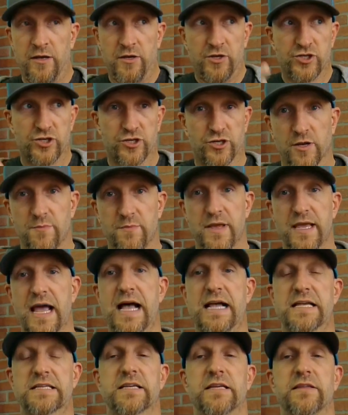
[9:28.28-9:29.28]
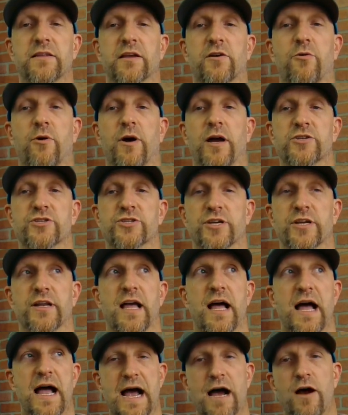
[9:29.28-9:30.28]
should be asking the question,
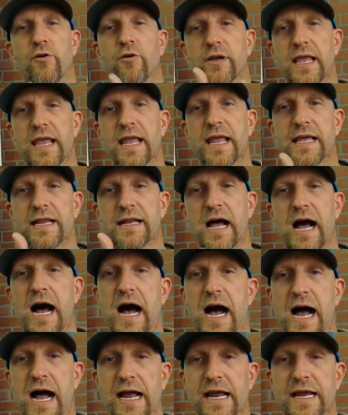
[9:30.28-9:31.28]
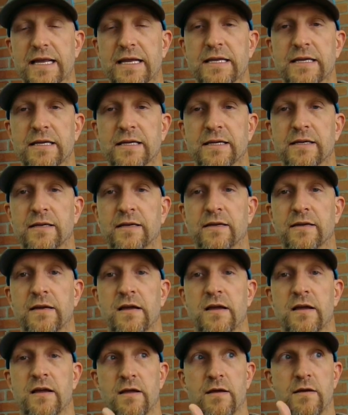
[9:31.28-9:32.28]
how can I
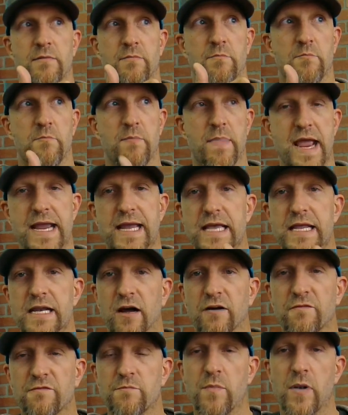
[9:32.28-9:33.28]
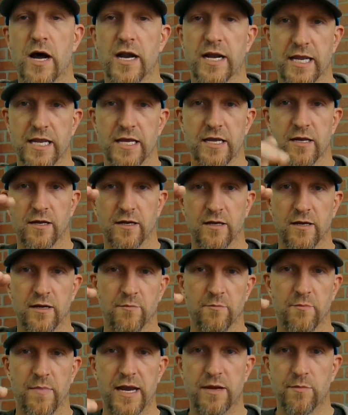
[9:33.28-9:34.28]
make enough money,
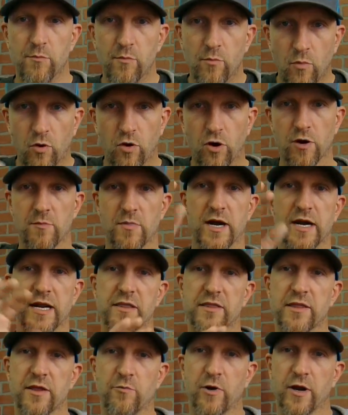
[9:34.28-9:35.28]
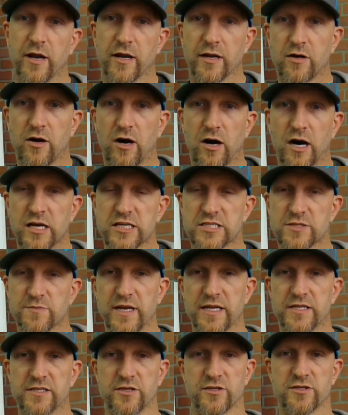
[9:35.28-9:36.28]
make more money than what it costs
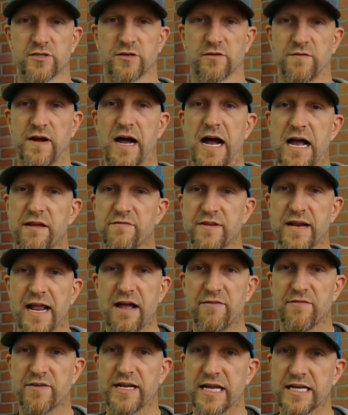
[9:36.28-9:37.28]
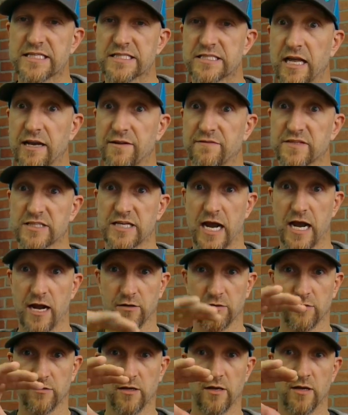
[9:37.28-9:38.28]
me to survive and have a nice
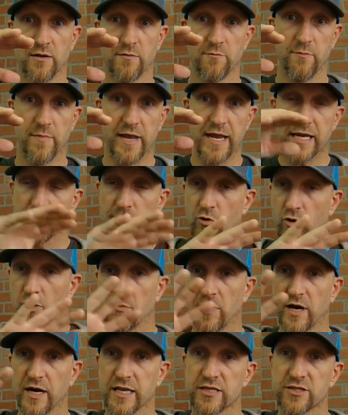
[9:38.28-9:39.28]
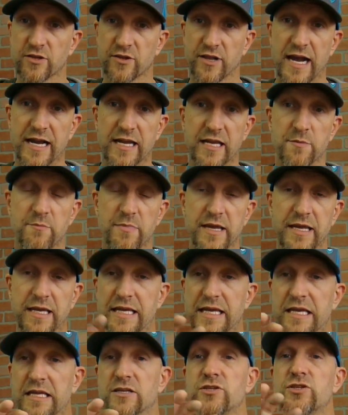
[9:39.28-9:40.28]
lifestyle, make more money so that I can
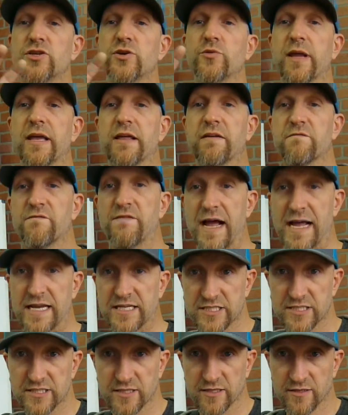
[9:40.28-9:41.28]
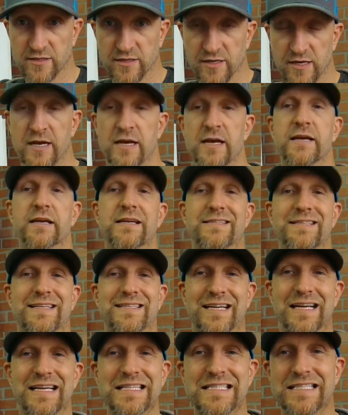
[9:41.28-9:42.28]
begin to invest? Because
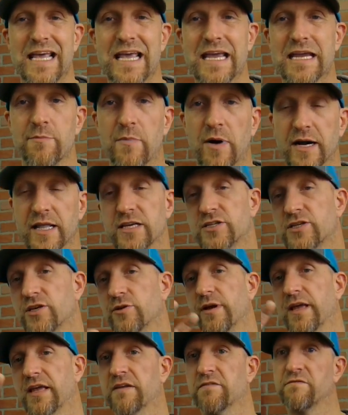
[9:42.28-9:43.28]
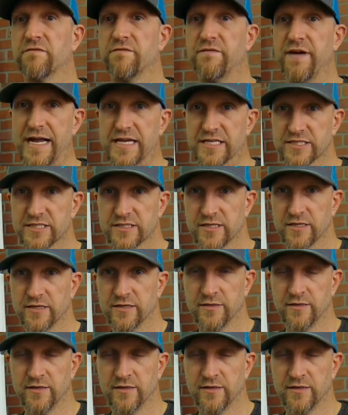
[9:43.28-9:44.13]
it does take money to invest.